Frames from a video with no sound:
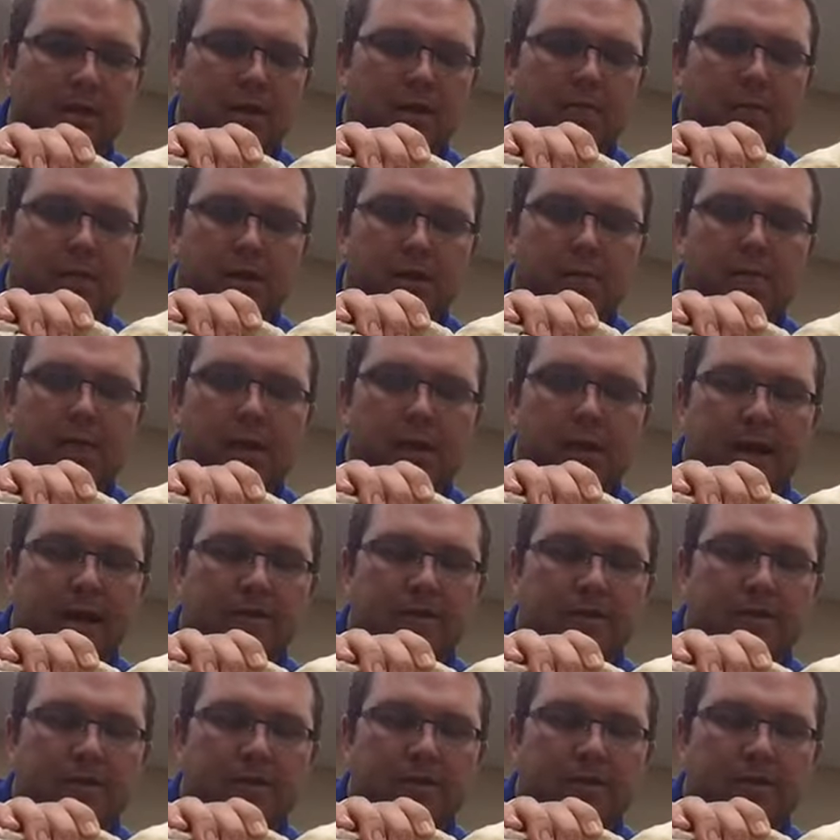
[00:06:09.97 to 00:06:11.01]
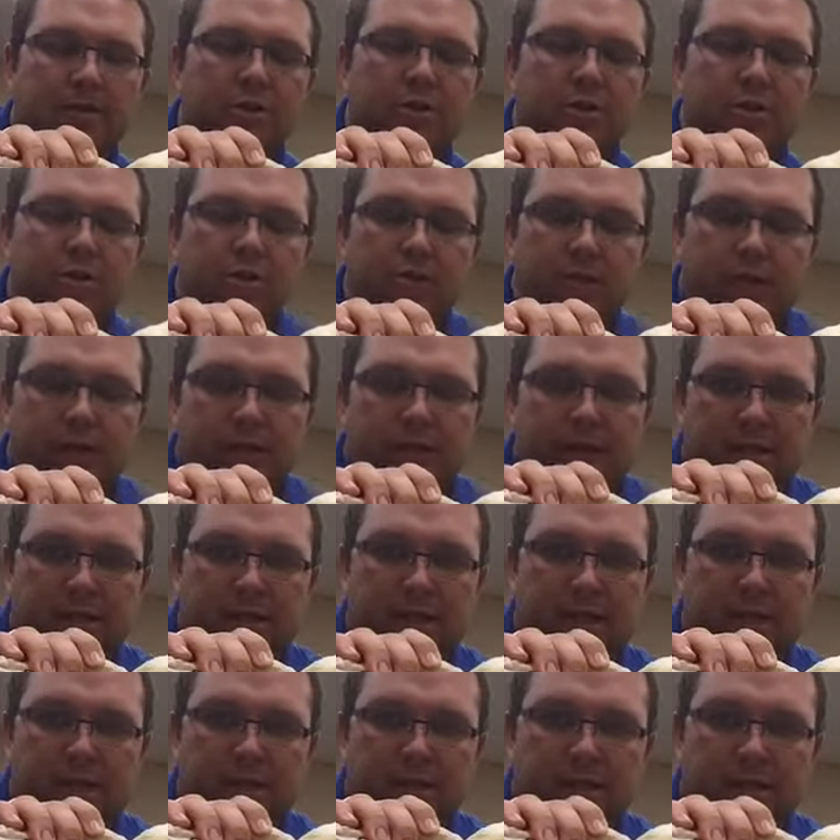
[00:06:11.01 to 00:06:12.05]
But then we have insertional
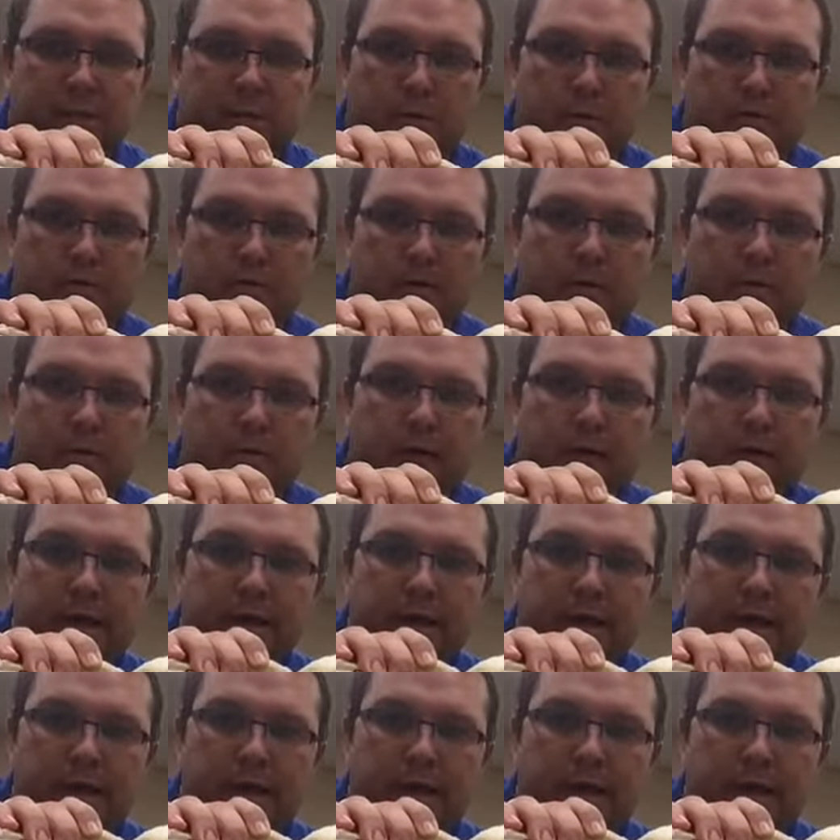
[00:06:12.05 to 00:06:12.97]
Achilles tendinopathy, where